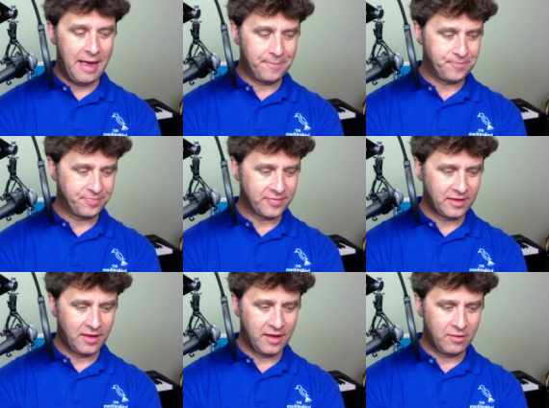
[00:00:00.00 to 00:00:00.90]

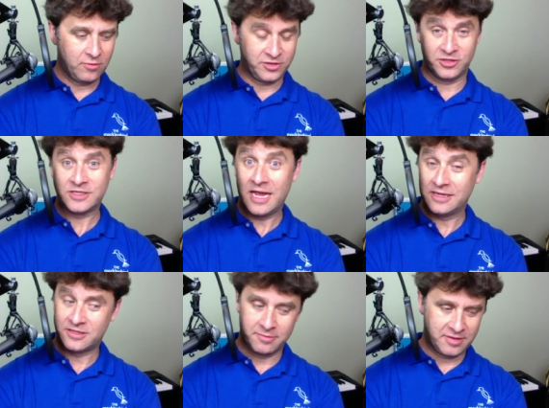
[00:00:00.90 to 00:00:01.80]
um, uh, which is
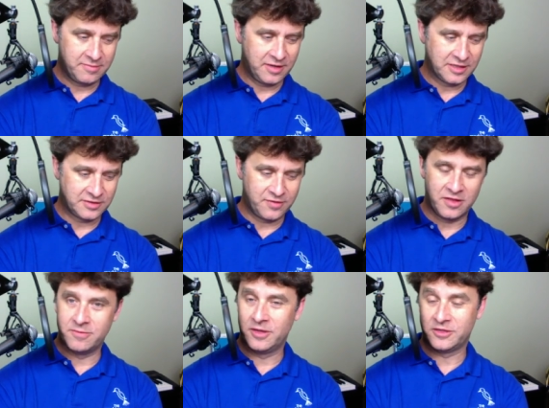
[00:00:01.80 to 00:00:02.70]
saying something because of
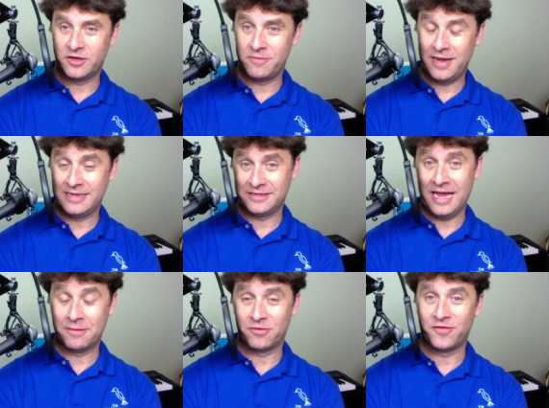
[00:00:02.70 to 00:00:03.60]
all the military bands
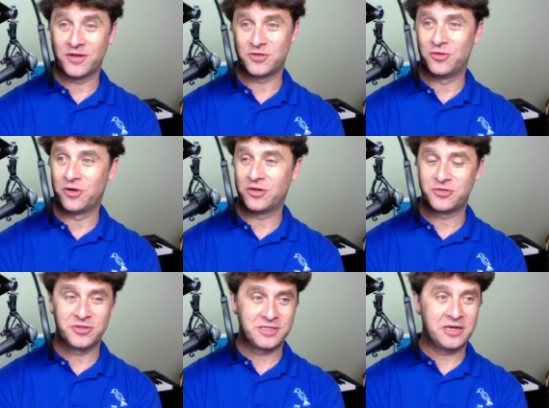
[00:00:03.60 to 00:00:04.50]
and professional
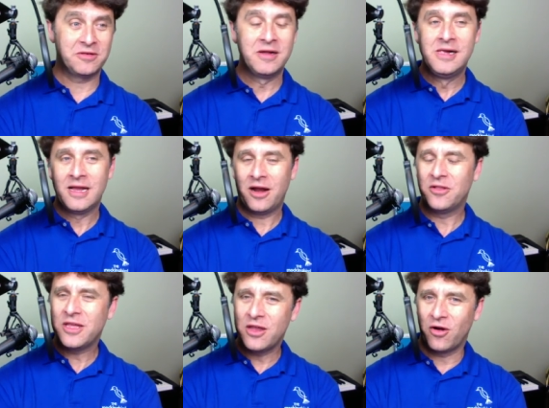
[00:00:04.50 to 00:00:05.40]
orchestras here.
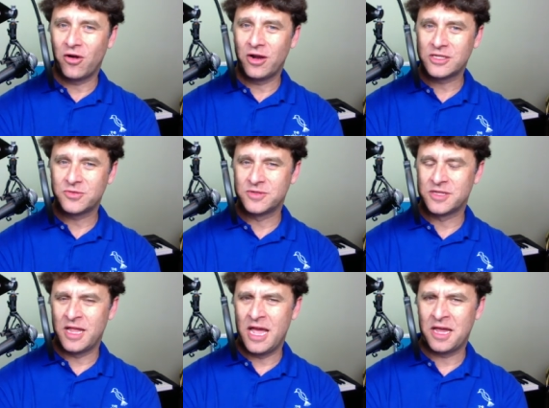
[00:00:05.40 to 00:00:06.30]
I don't think he heard us and
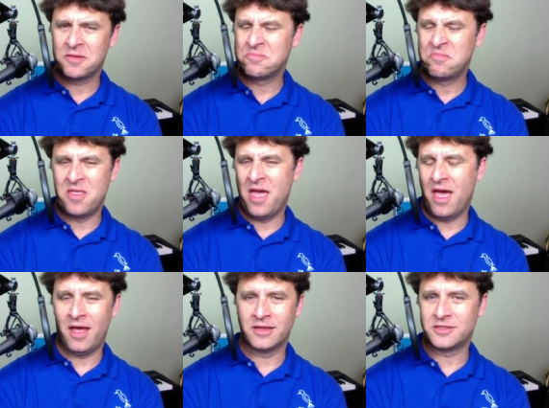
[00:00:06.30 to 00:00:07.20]
was like,
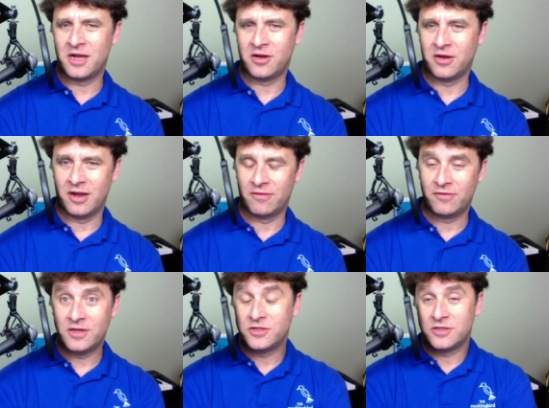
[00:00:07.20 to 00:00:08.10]
nah, it's not good
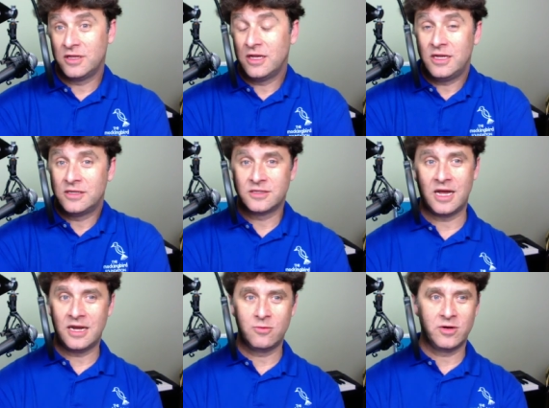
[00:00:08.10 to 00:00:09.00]
enough. He just, he
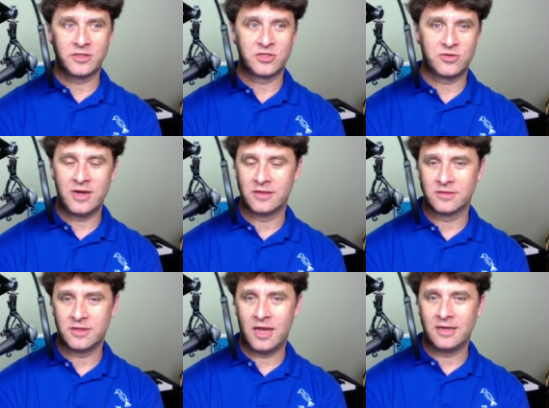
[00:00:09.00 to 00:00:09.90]
decided he wanted
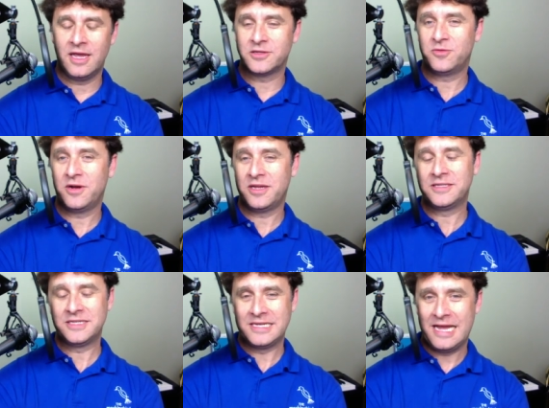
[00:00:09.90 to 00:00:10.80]
strings. And guess what?
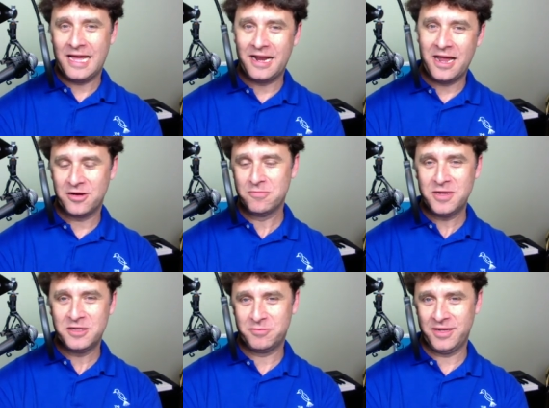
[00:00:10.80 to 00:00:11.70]
He did not hire
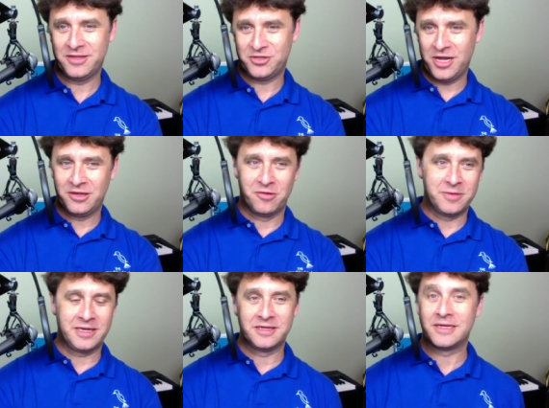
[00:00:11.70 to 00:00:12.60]
me to play the
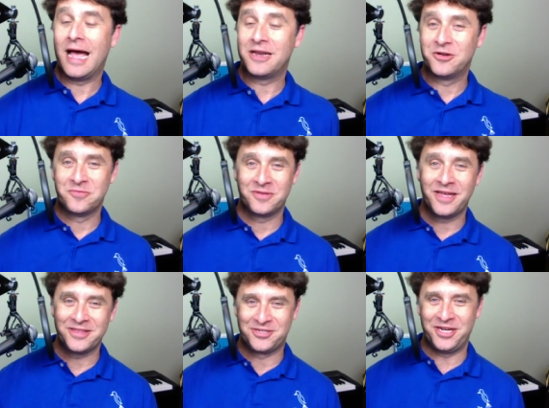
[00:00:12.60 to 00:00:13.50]
cello because I don't
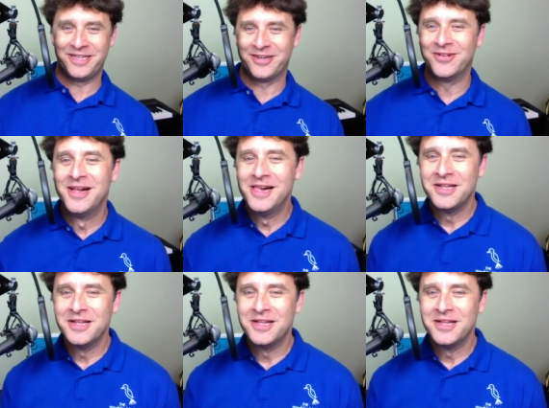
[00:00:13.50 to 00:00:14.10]
play the cello.